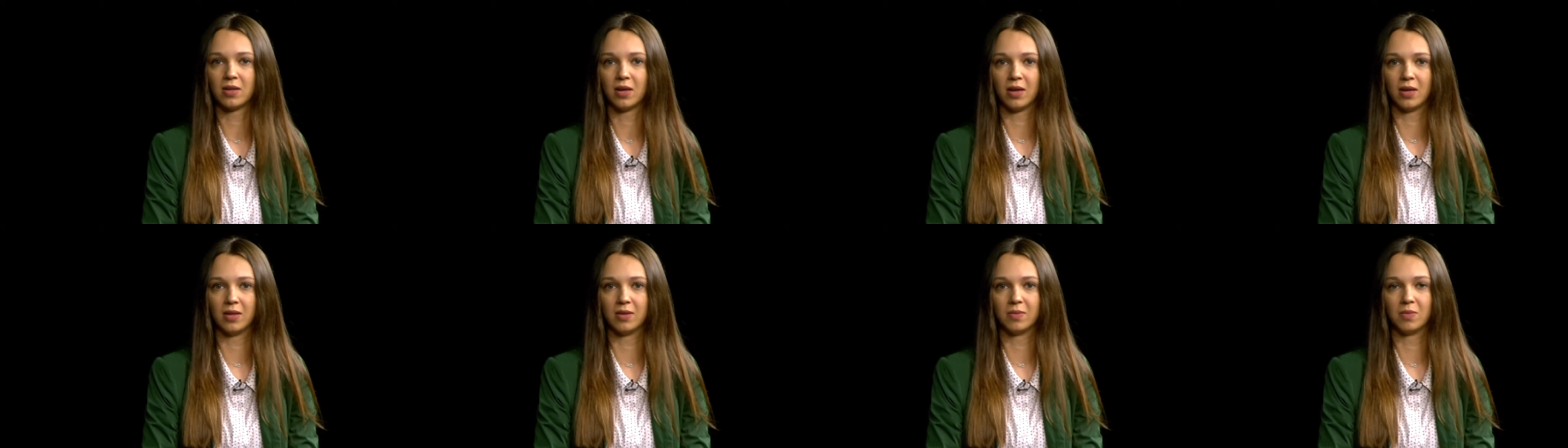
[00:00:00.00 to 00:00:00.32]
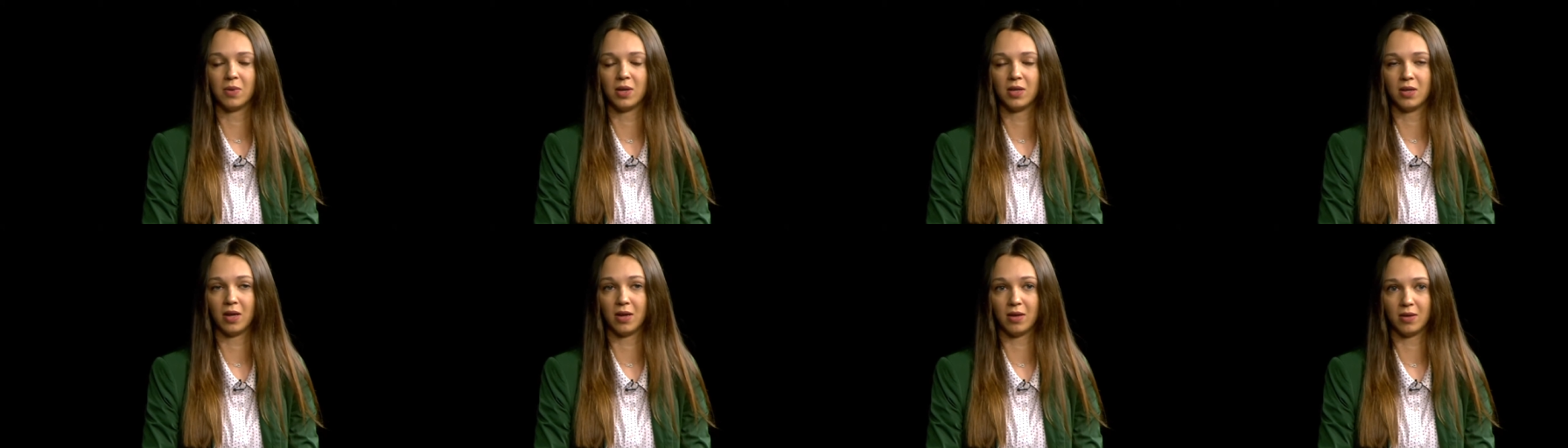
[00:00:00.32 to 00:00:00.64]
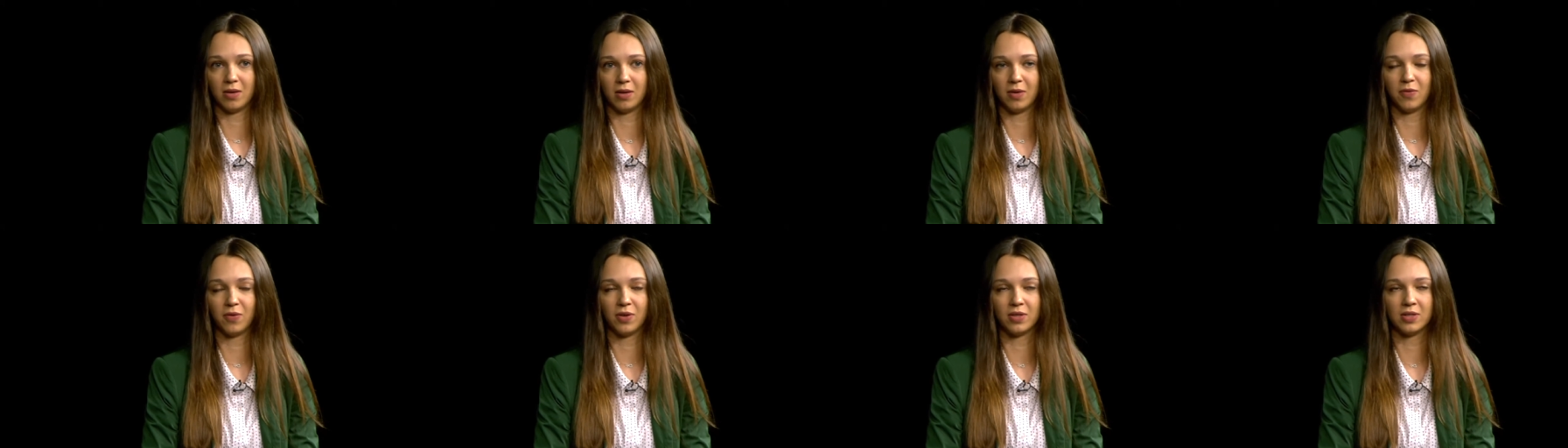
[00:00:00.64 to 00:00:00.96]
And
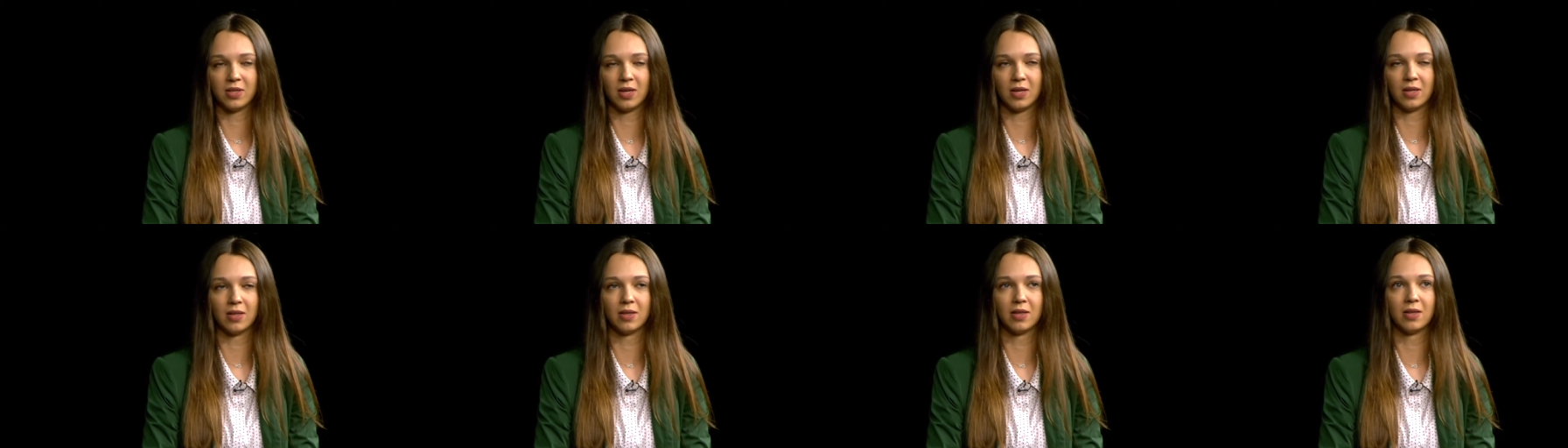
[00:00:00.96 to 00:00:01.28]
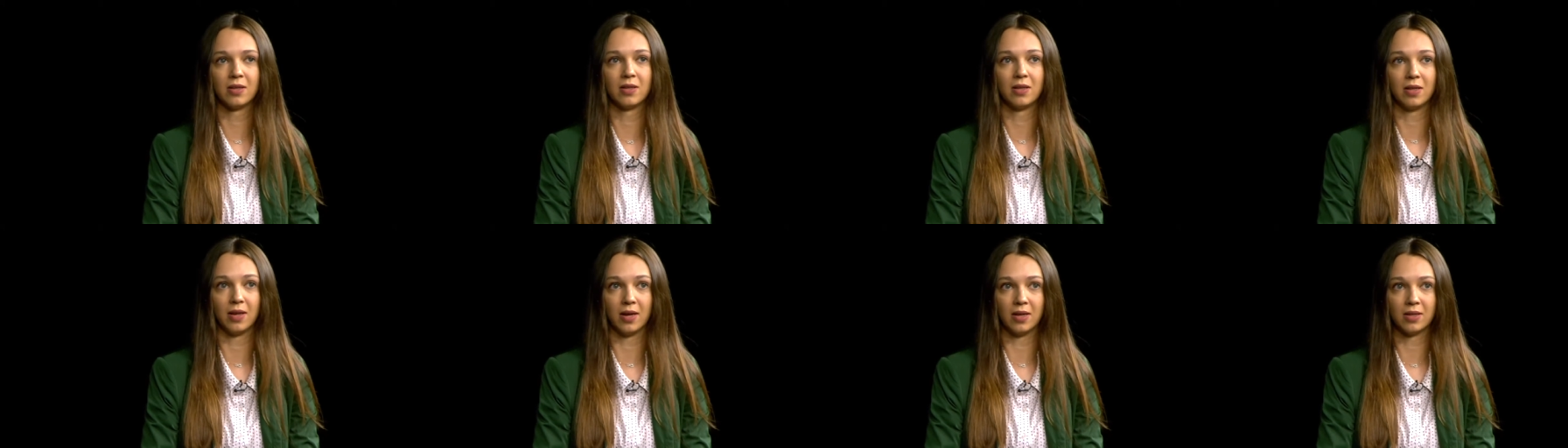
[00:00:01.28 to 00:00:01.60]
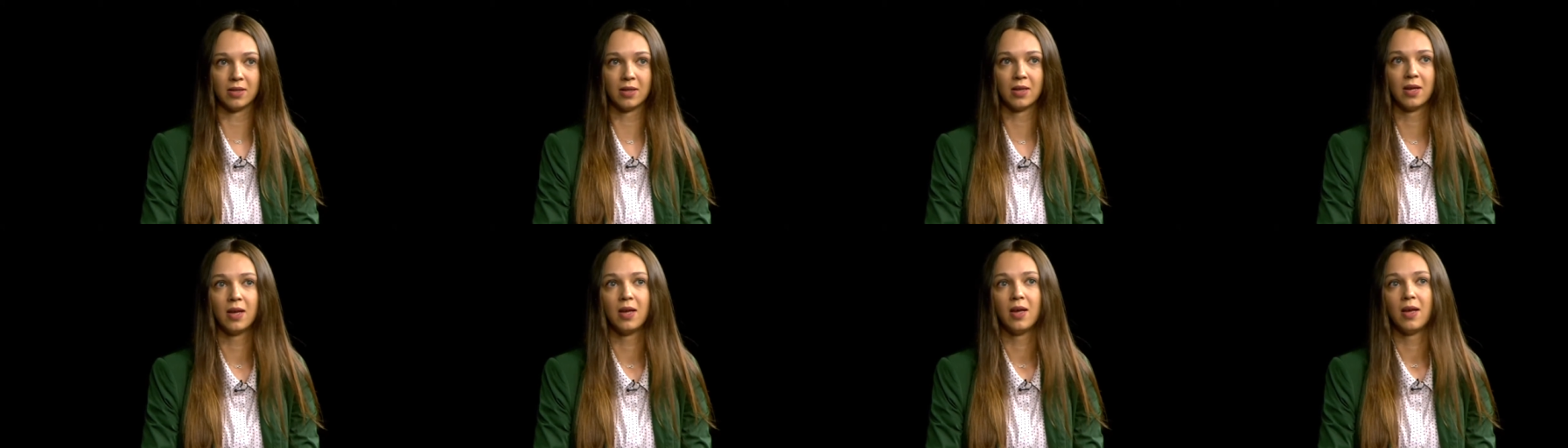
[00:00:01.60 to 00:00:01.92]
if I said that
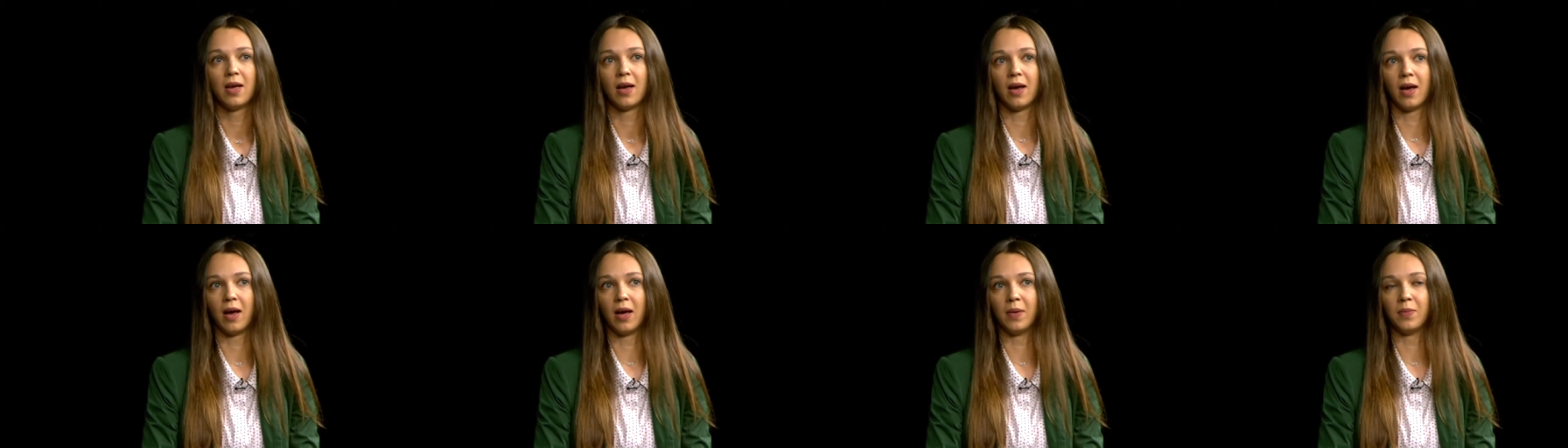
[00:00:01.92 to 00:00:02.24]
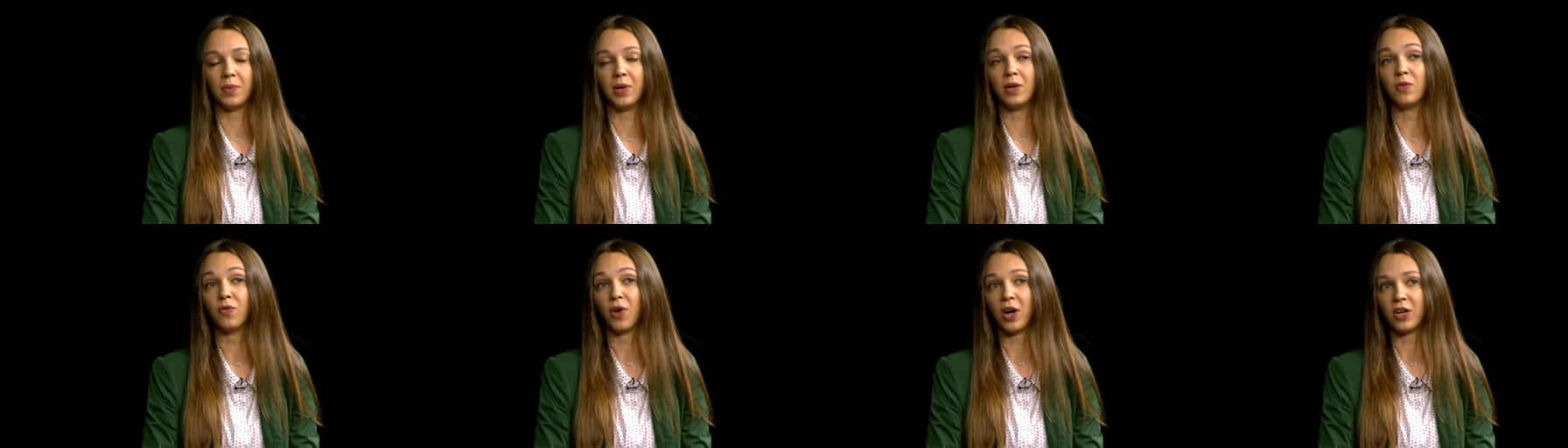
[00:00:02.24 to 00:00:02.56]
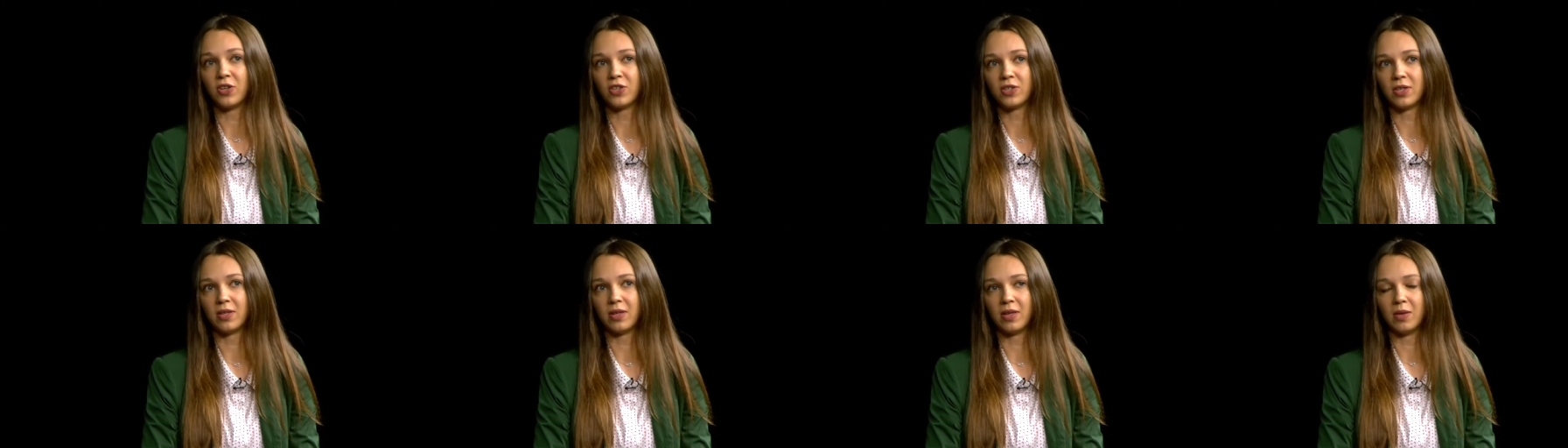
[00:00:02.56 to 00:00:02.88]
um, in
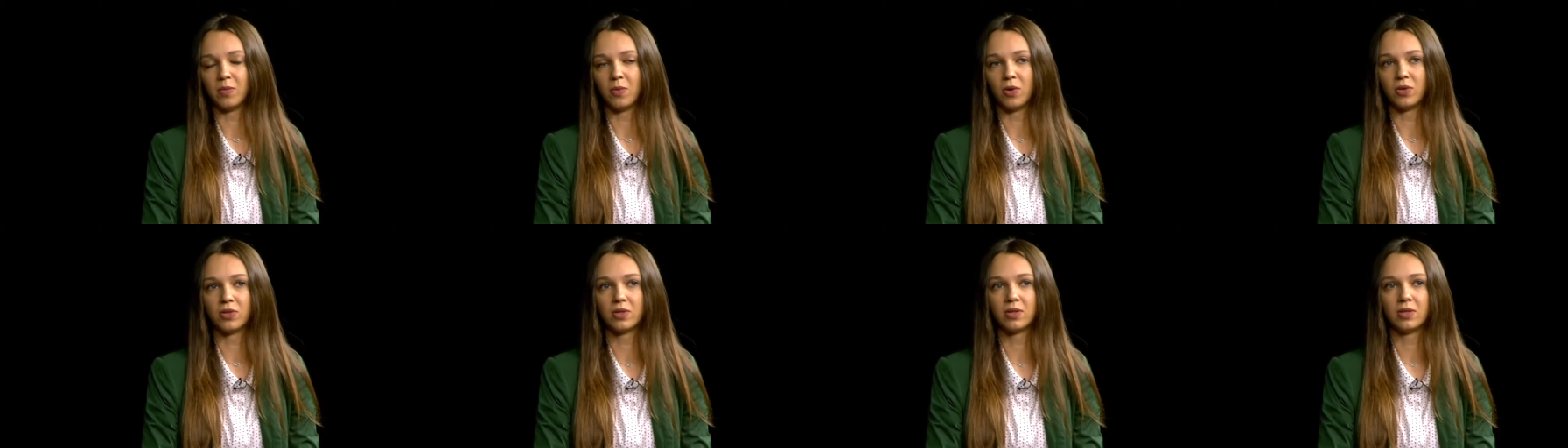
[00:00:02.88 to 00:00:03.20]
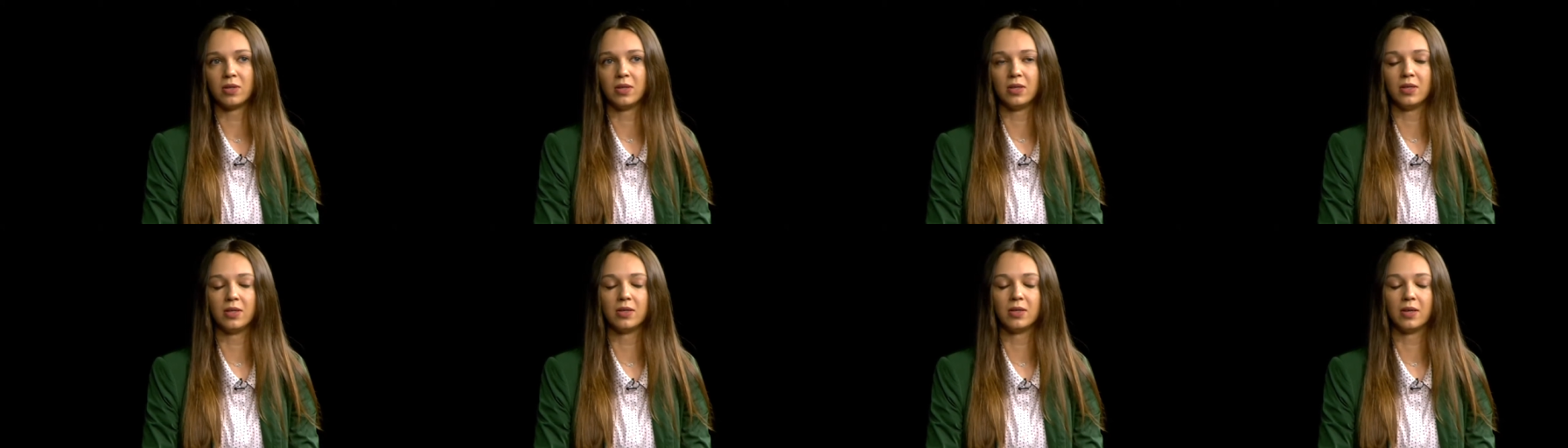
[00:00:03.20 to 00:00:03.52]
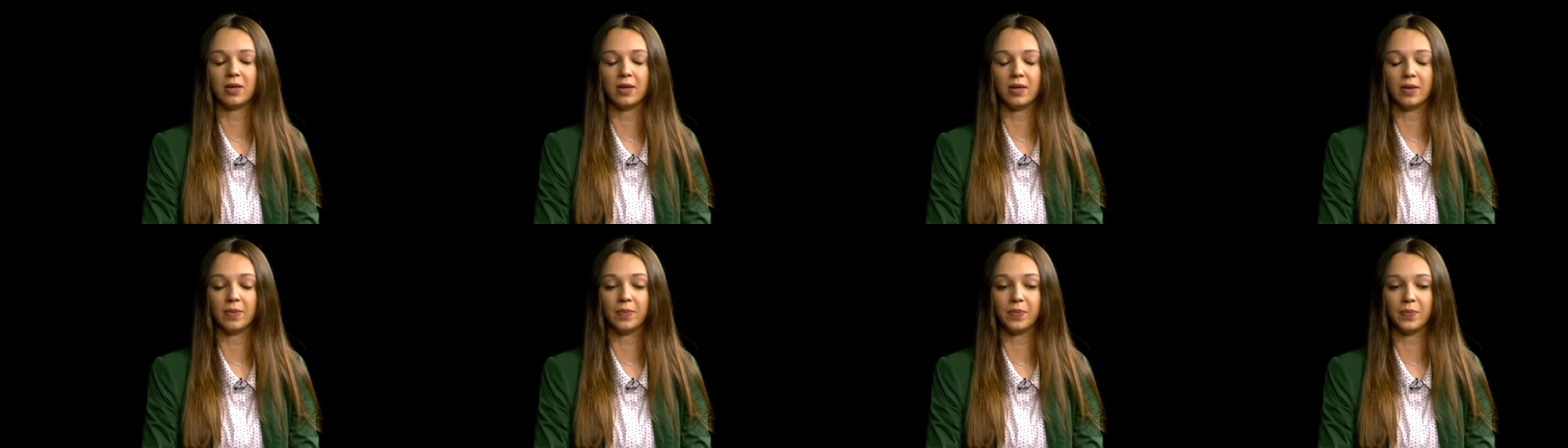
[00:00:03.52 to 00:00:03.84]
Russia, they're mostly
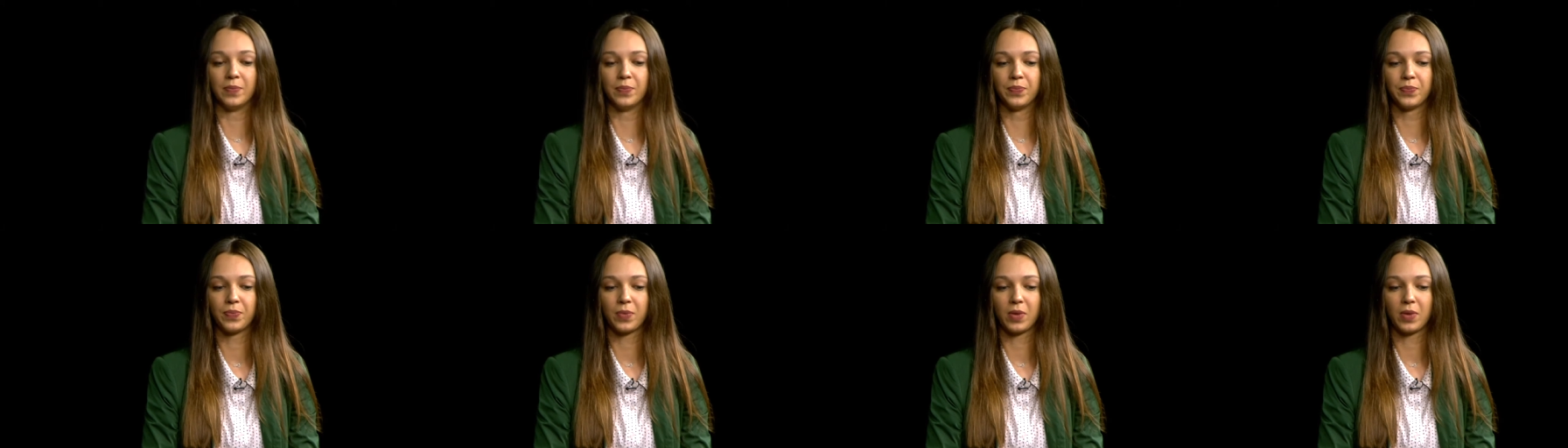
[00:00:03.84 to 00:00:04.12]
um,